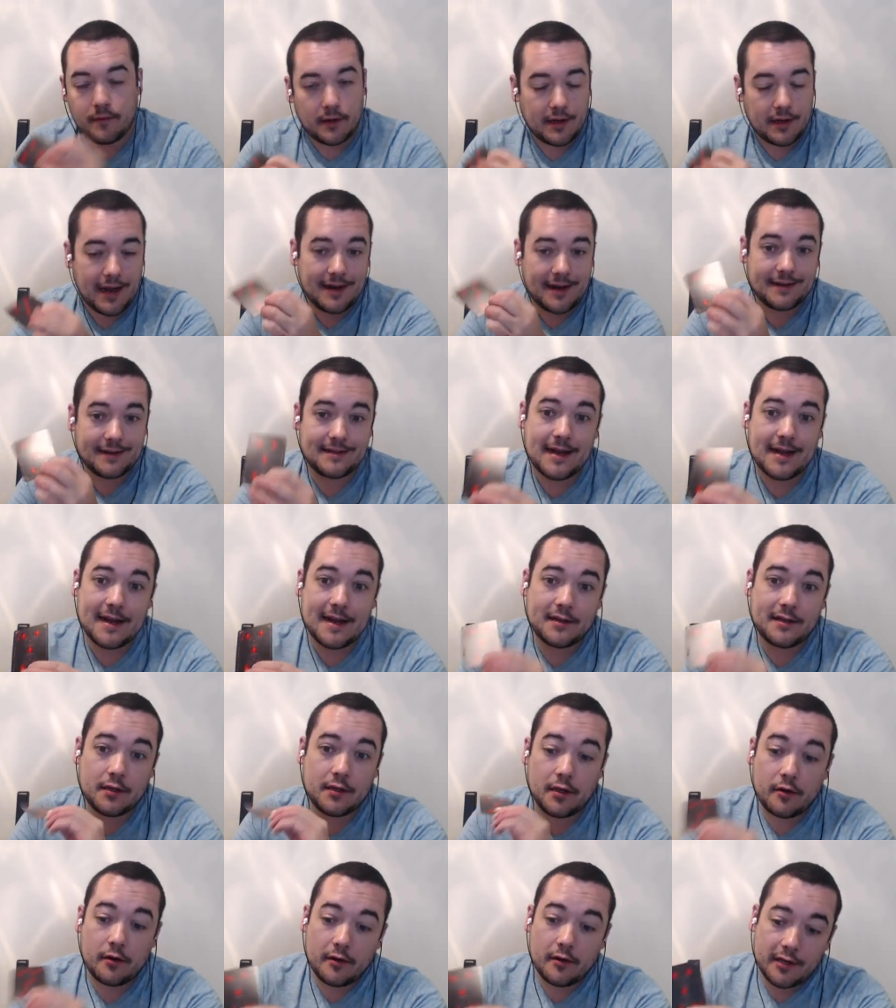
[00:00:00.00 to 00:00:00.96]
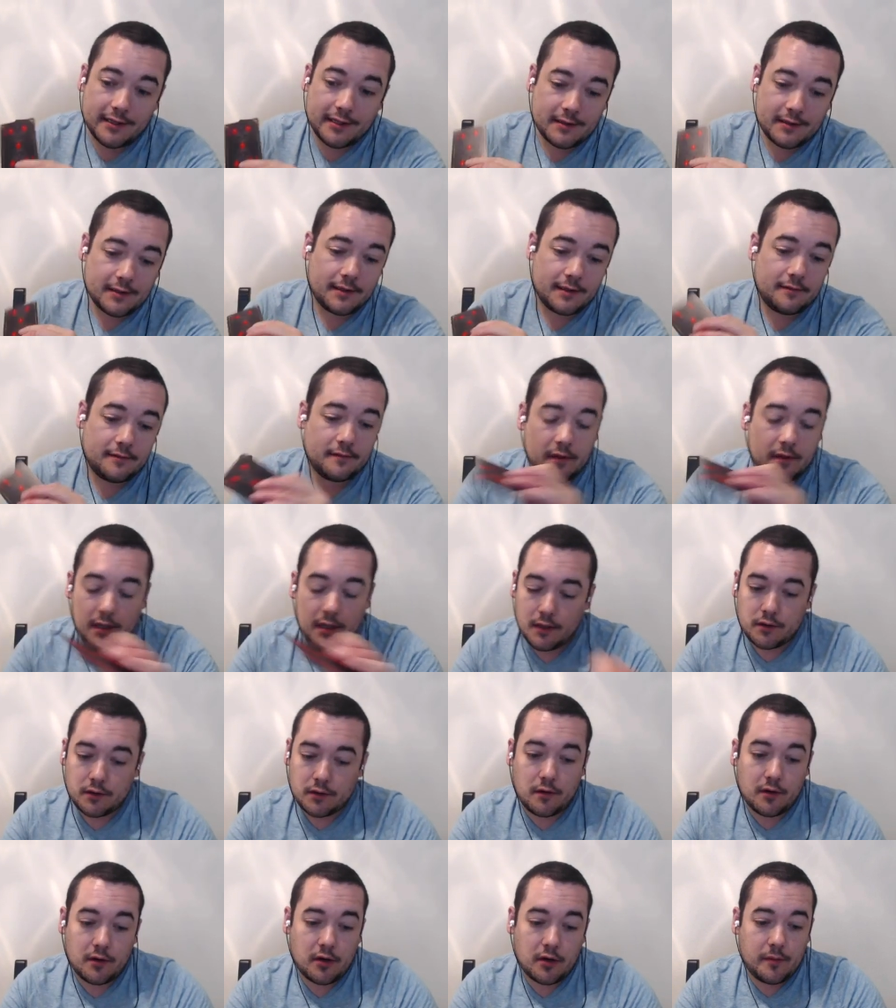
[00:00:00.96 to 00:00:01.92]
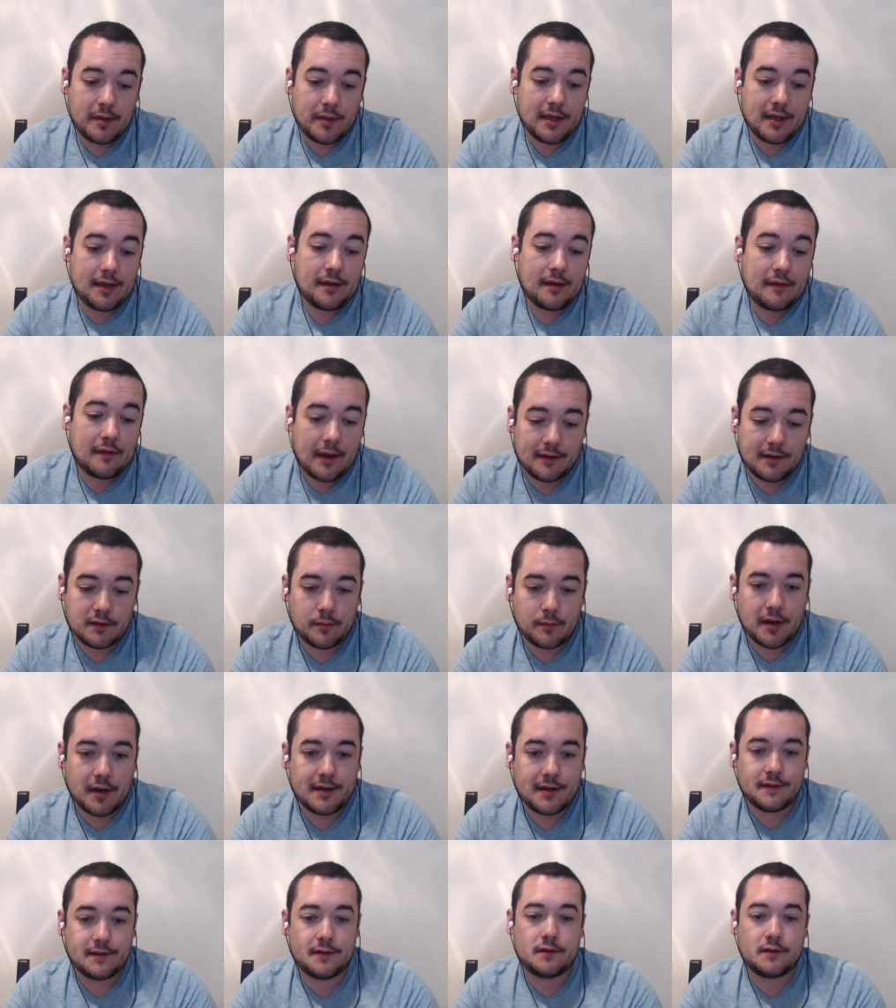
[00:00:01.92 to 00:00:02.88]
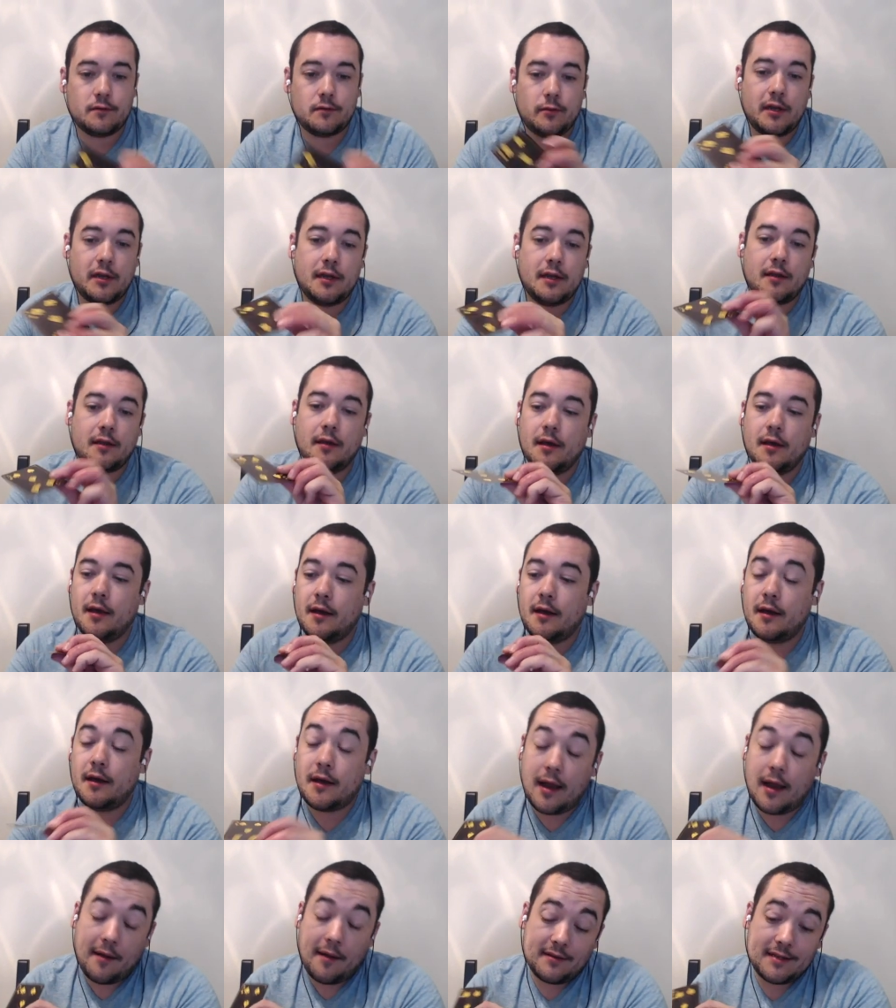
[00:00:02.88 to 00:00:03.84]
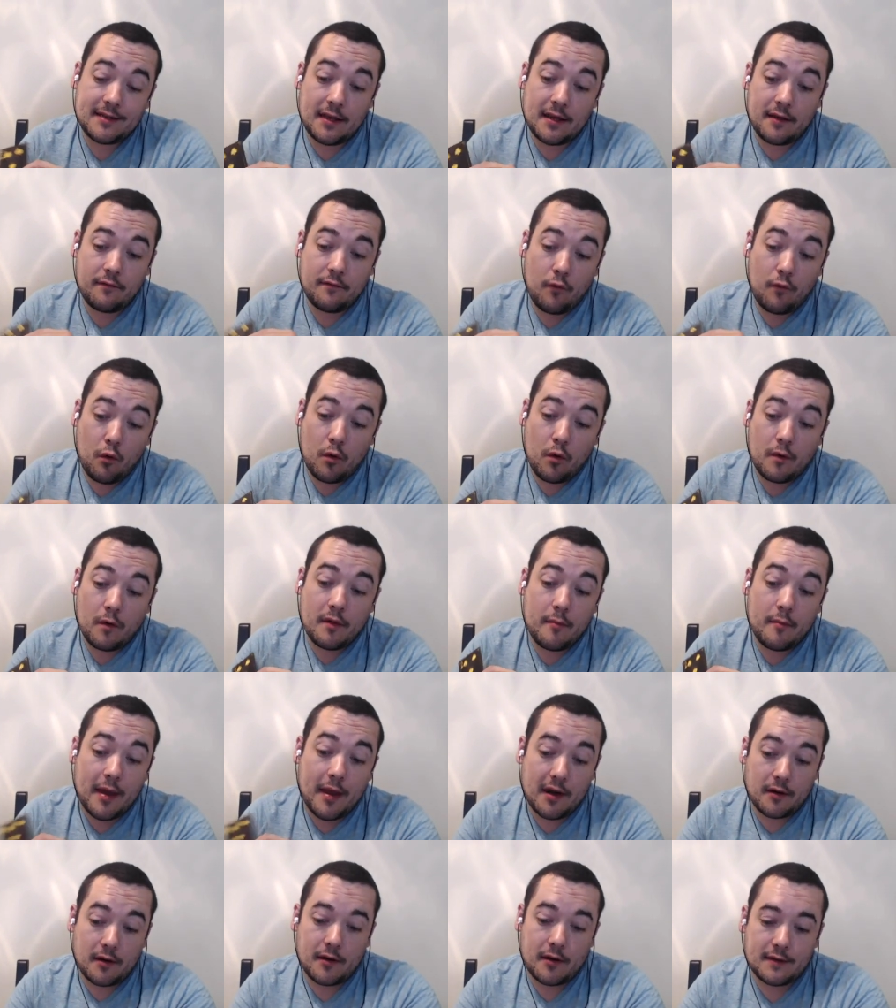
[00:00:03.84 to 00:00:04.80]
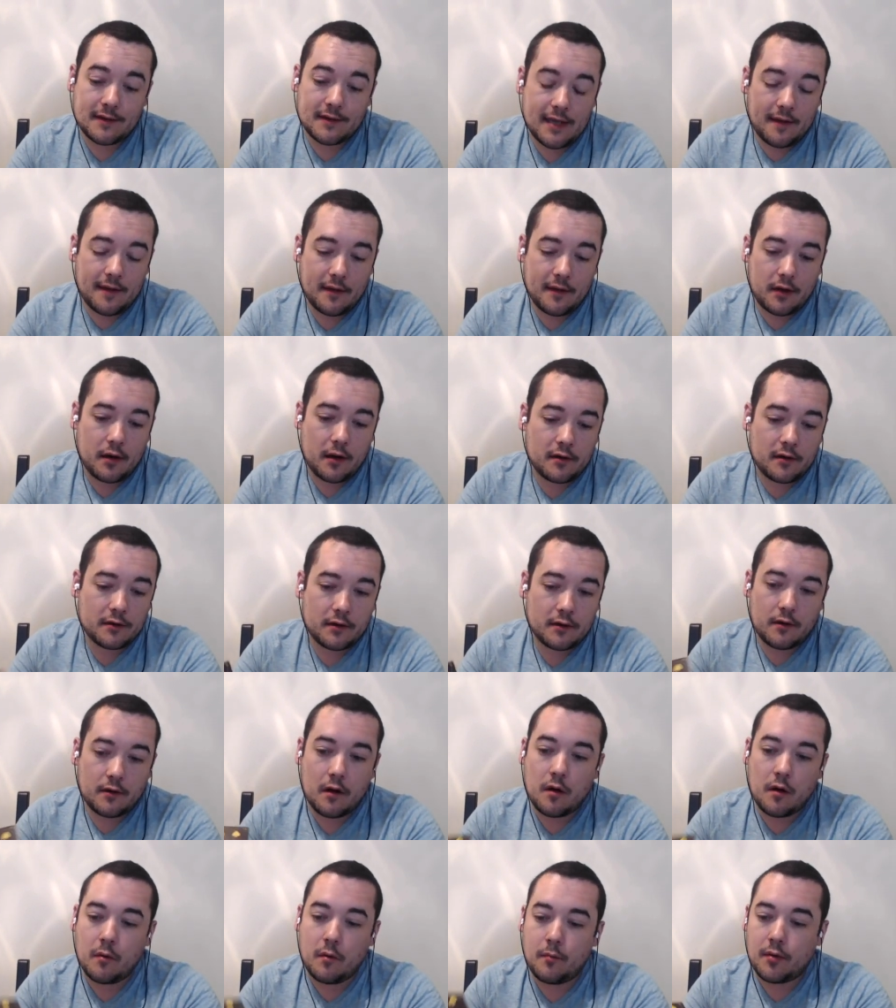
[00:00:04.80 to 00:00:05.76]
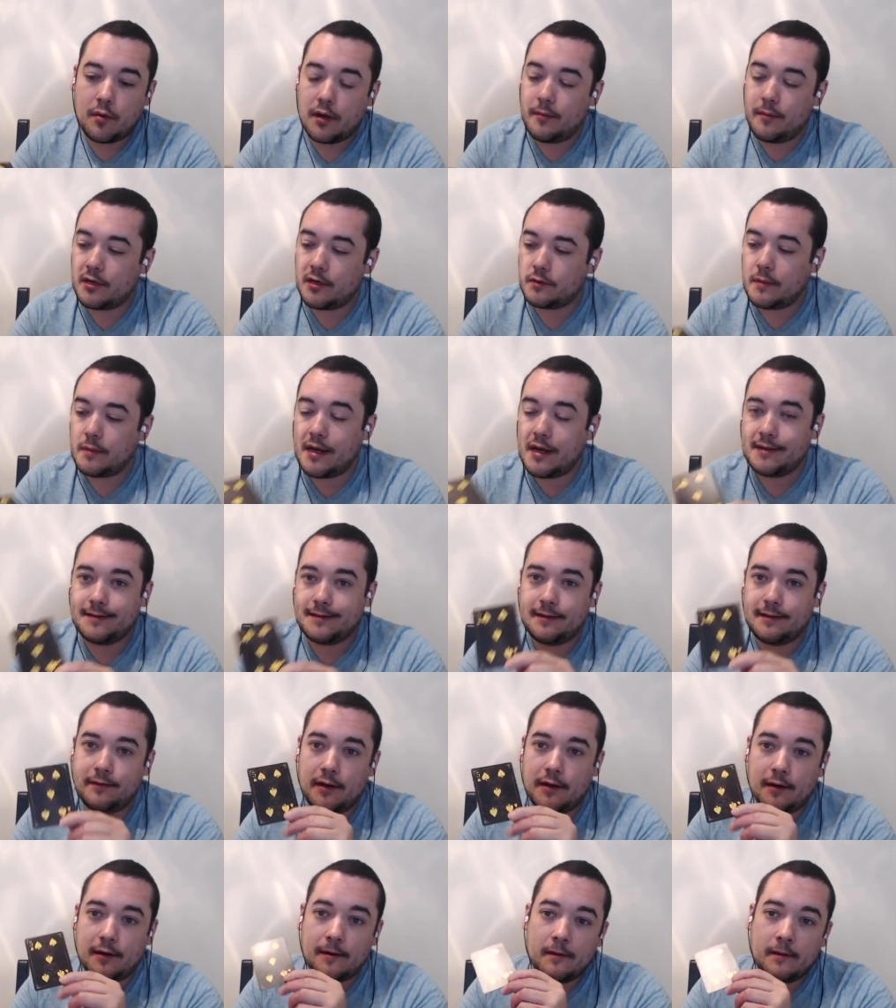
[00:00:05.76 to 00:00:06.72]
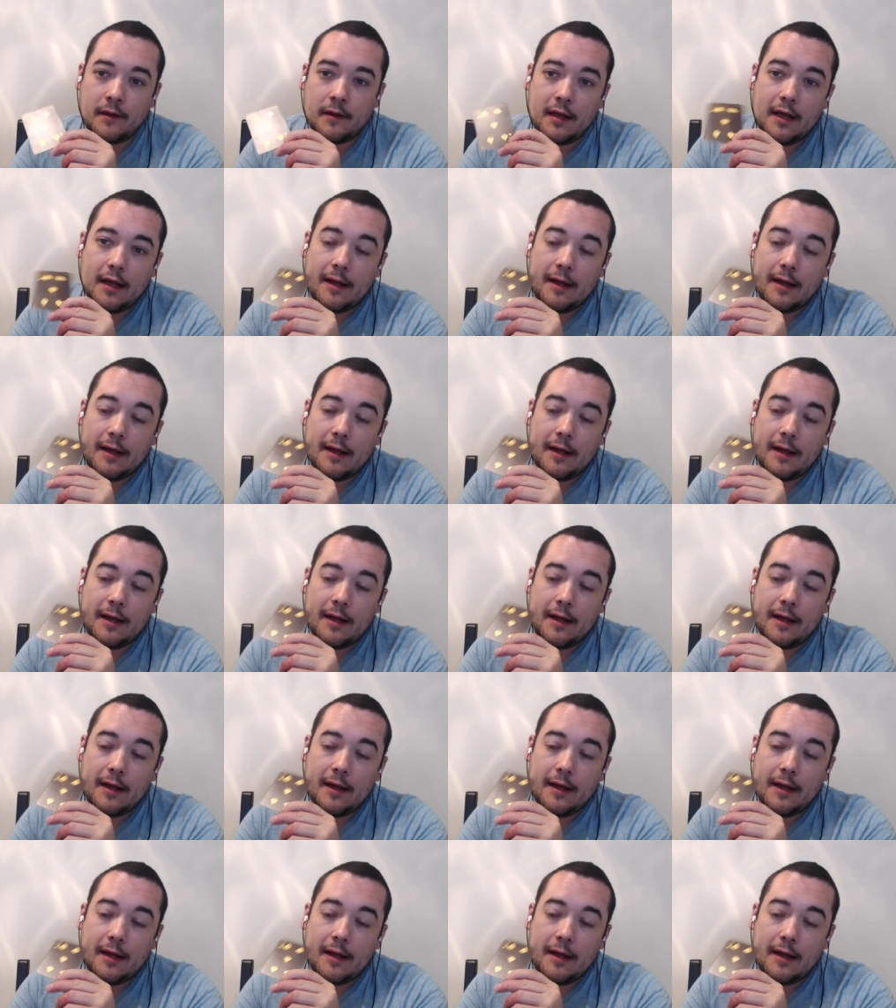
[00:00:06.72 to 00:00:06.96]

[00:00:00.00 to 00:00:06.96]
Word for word: kind of tied to Uranus, and so there could be a lot of surprises this week. Uh, I would say four, the better, because again, the cards are all pretty much positive here.